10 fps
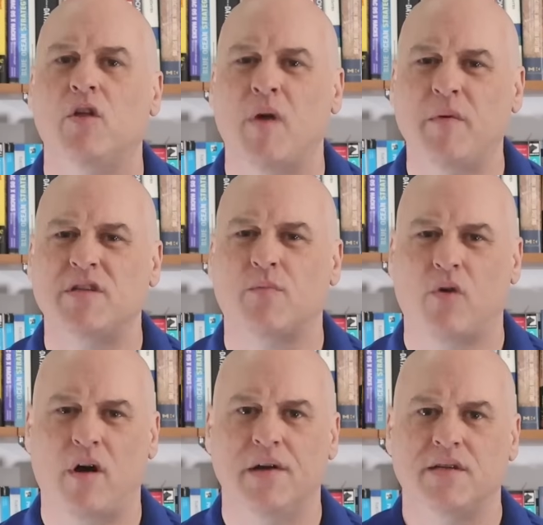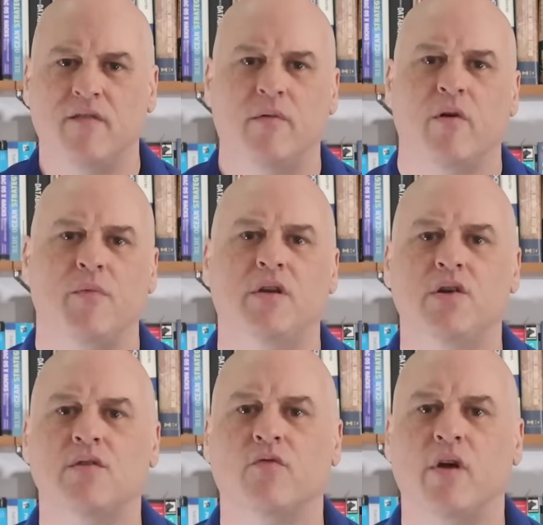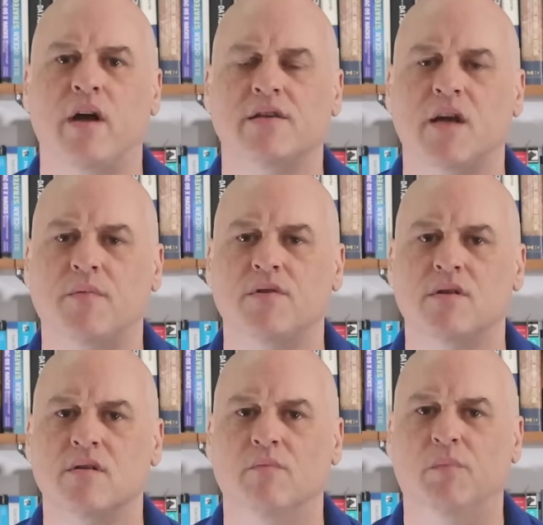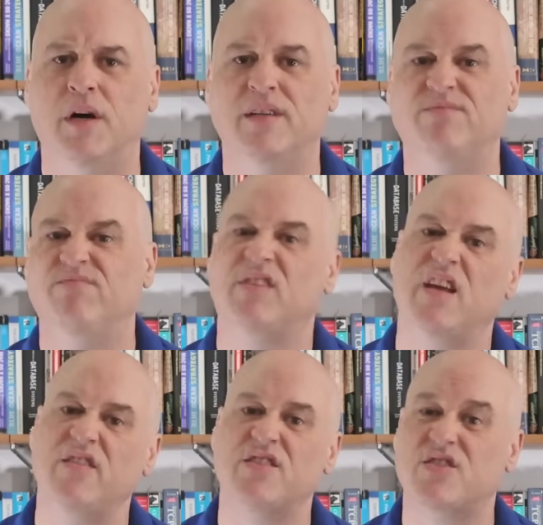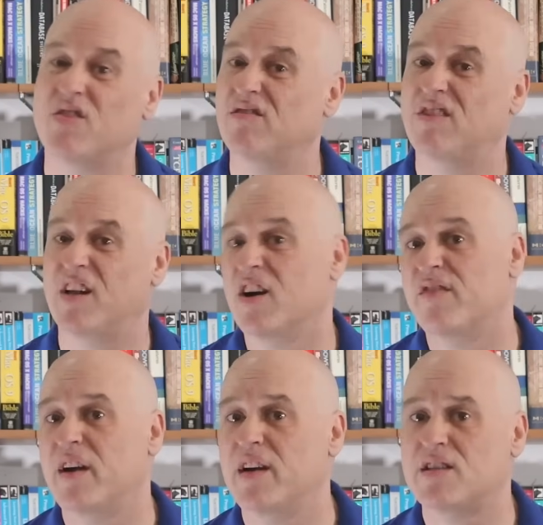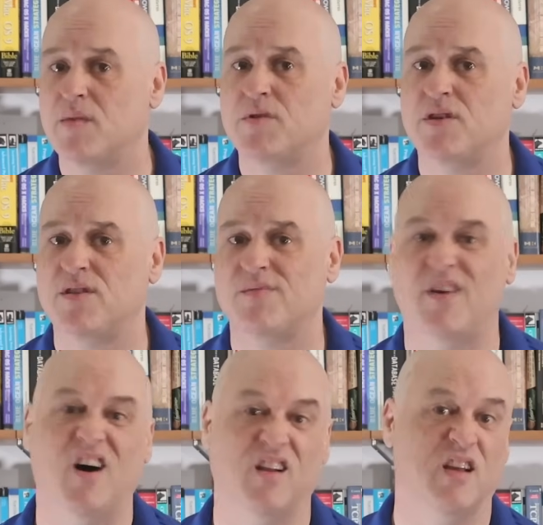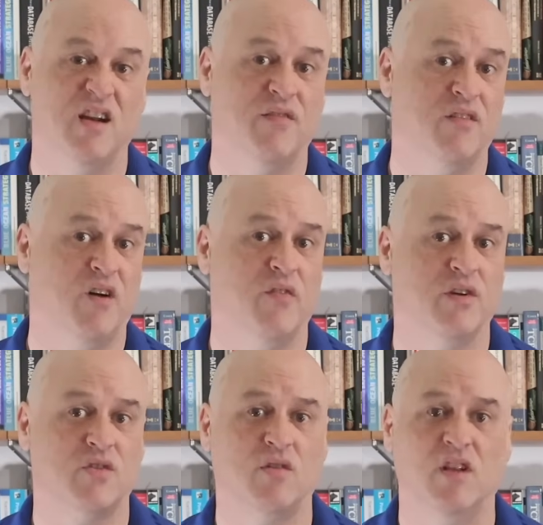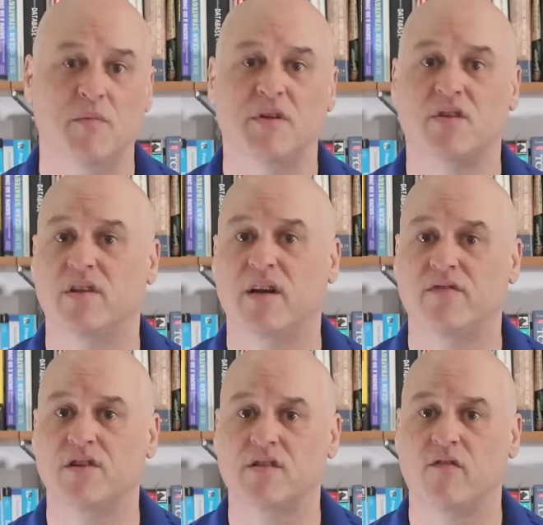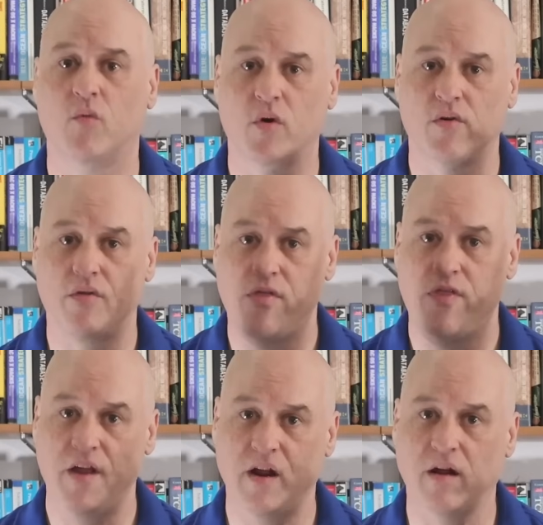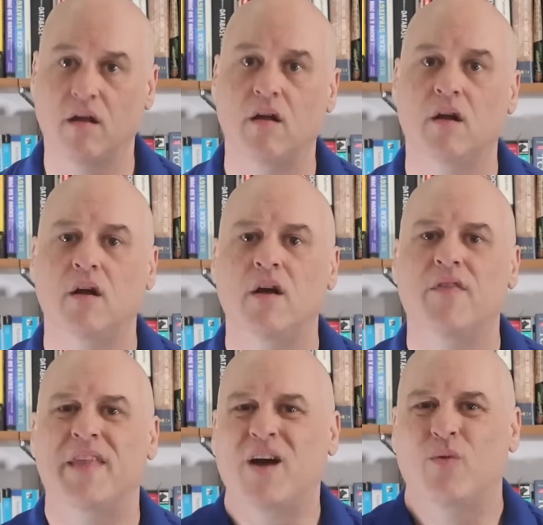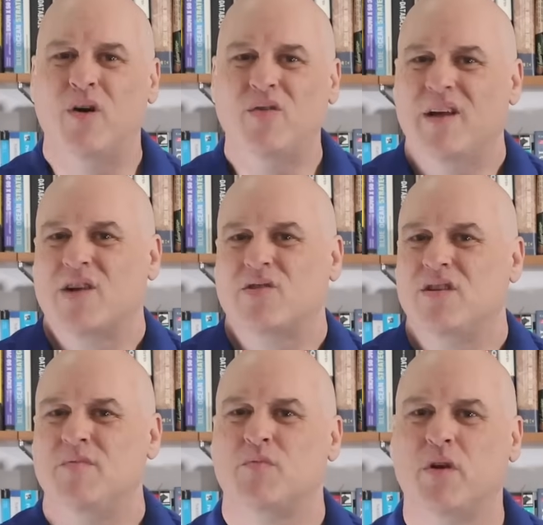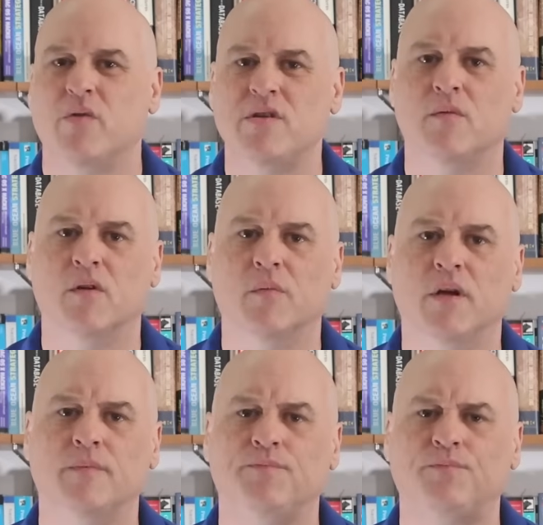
You might be surprised, given our reputation for AI skepticism, but given certain clarifying assumptions, oddly enough involving certain limits on the definition of the word thing, that quote actually seems pretty reasonable to me.